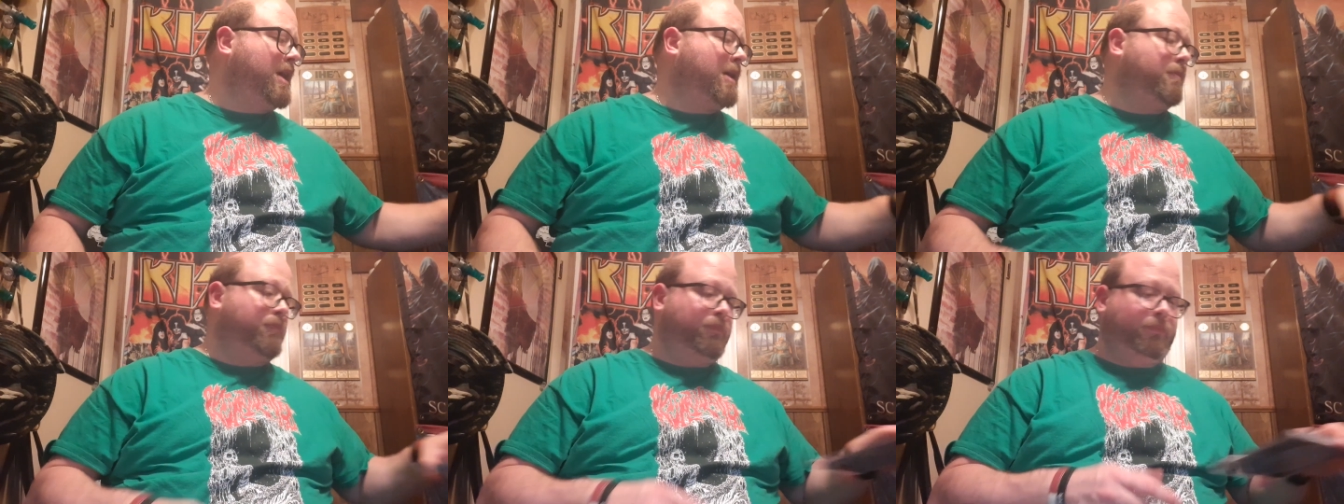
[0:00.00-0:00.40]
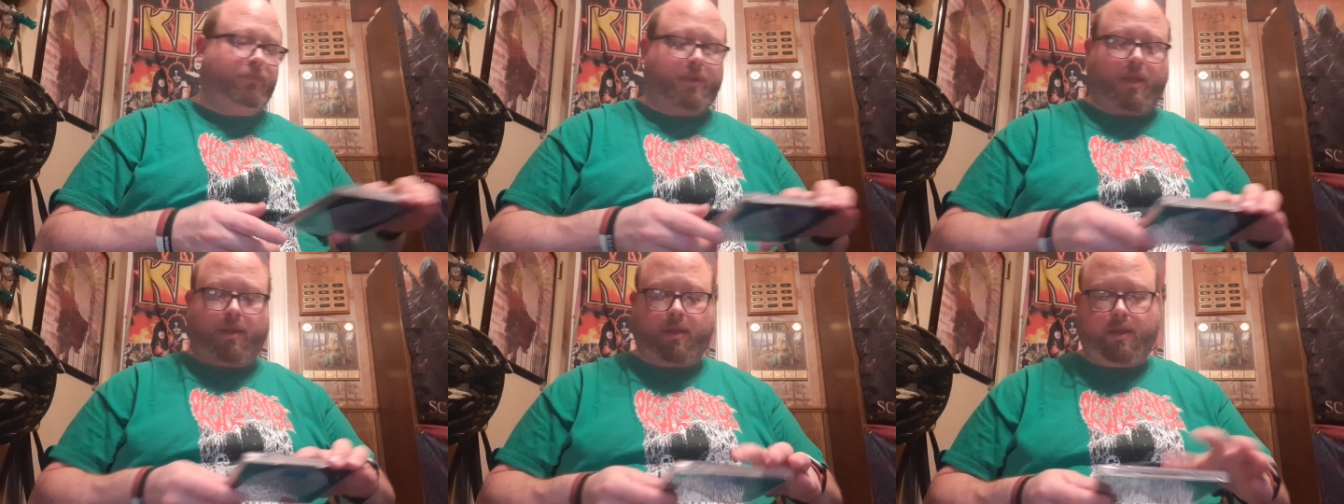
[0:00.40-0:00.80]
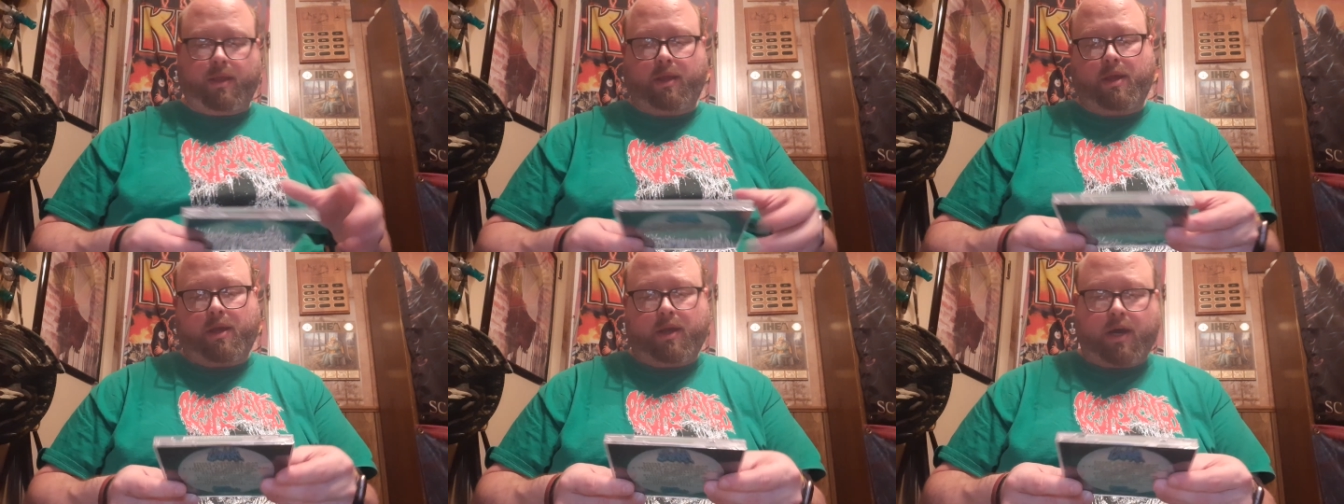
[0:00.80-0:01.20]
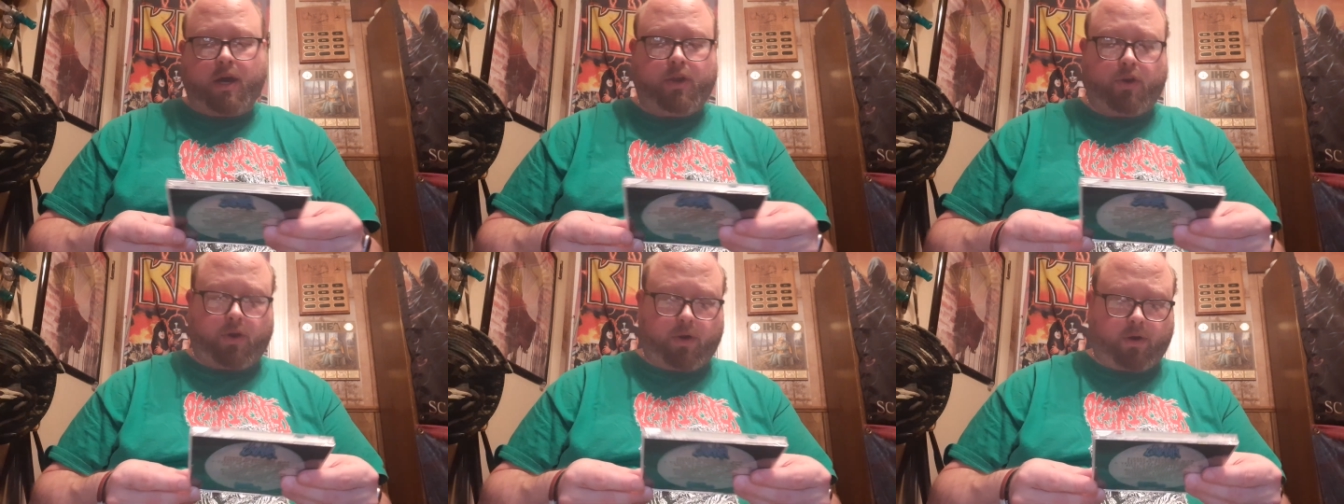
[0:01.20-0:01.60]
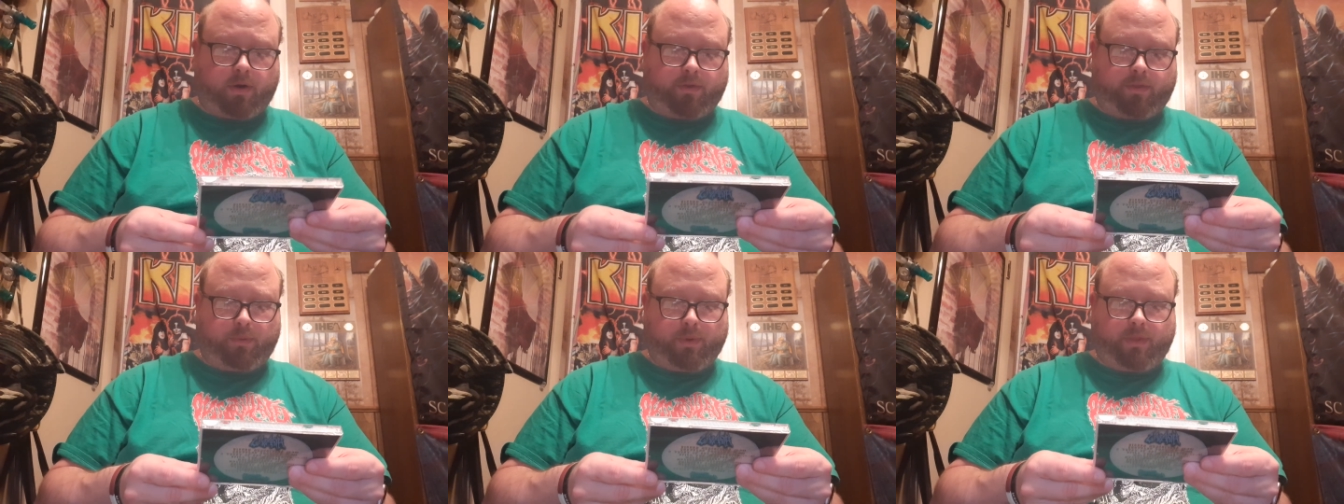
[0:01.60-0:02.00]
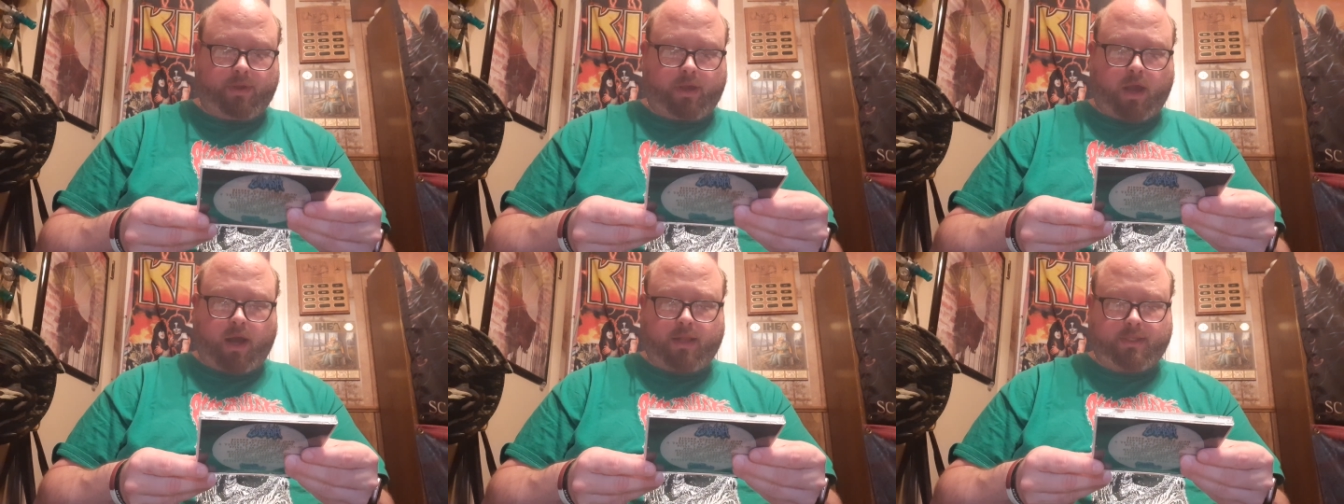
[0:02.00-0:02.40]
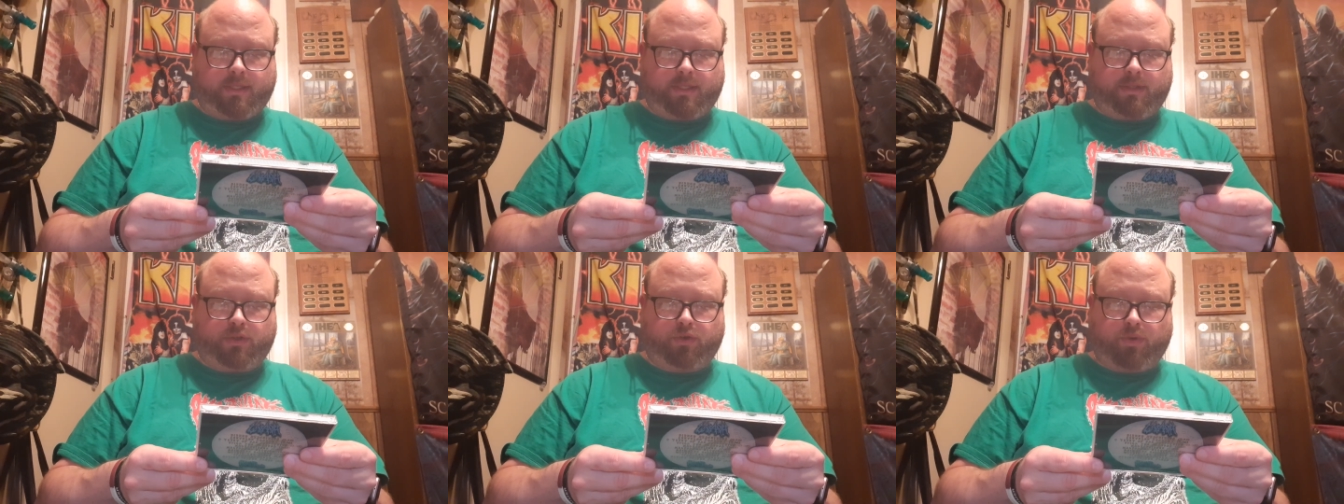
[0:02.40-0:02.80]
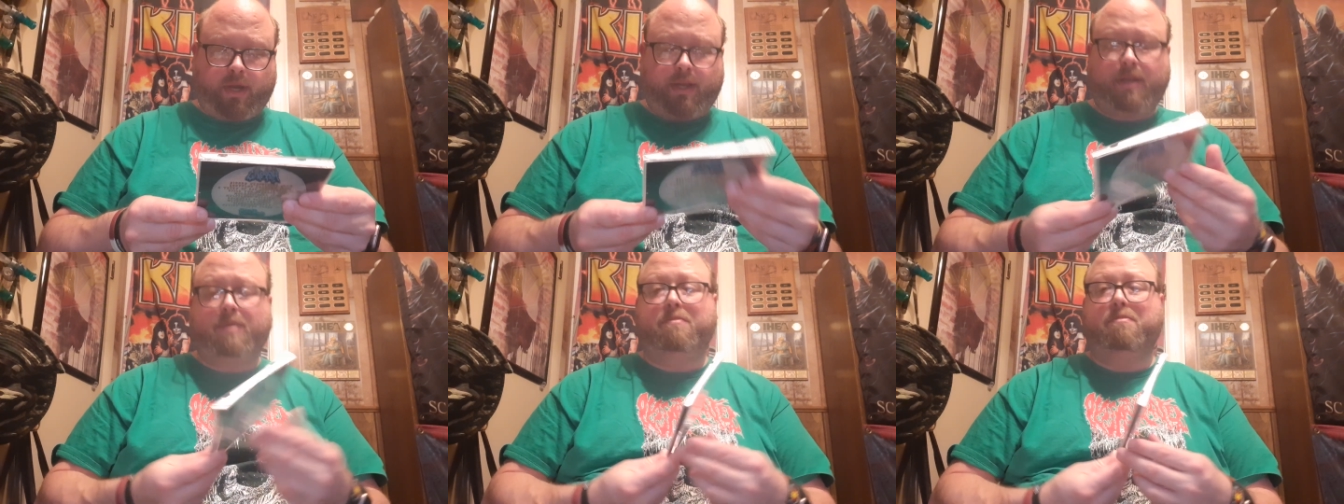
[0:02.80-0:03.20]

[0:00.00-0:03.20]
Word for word: up, Unearth with Concentrated